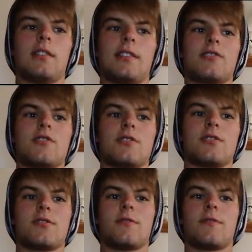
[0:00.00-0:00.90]

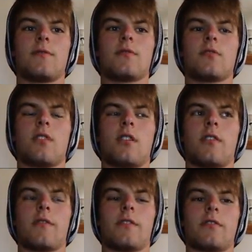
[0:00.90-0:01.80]
Lynch's
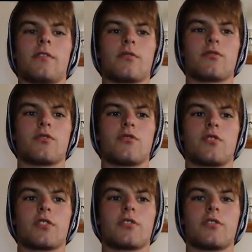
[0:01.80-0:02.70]
theory on
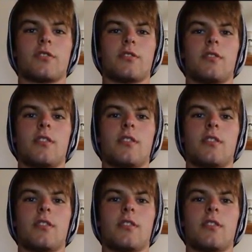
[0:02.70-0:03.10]
structure.